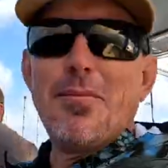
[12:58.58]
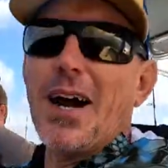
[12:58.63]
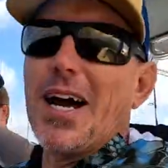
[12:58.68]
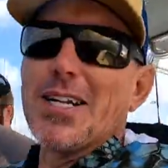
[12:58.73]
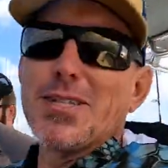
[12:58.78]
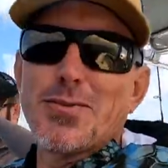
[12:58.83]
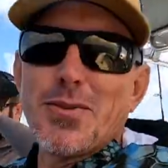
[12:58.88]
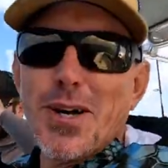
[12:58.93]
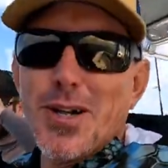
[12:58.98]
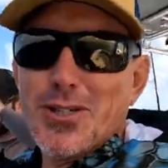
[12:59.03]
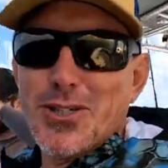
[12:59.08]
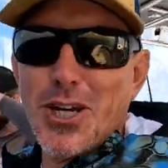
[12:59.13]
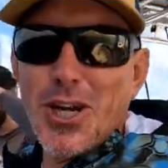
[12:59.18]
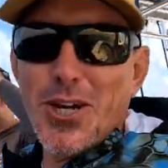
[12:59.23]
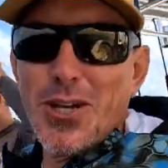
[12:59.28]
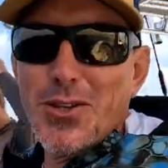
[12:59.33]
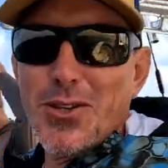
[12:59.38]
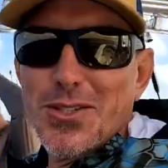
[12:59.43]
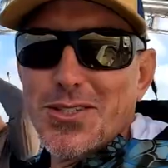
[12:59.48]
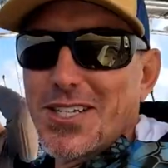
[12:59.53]
Might as well show
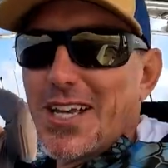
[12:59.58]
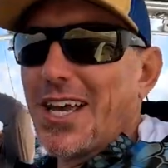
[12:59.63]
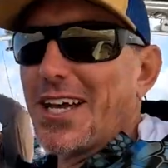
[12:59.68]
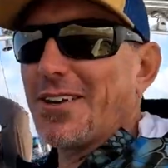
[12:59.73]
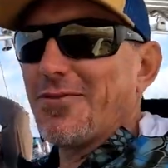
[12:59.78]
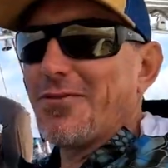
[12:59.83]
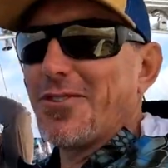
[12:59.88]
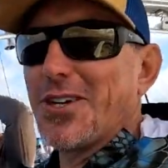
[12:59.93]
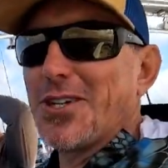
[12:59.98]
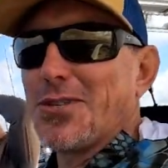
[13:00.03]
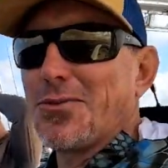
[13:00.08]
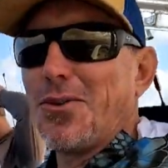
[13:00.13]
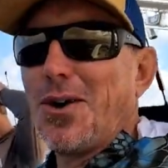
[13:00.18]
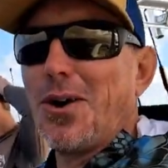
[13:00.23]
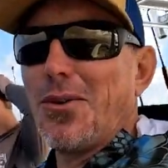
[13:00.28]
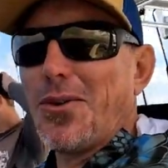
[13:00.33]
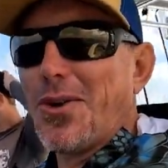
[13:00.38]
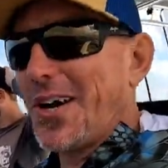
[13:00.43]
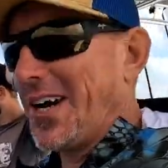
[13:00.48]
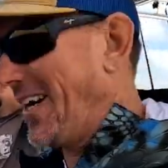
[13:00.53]
you the second fish
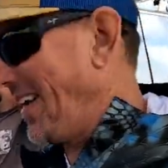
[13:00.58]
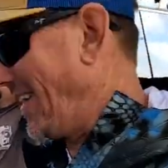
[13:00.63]
while we're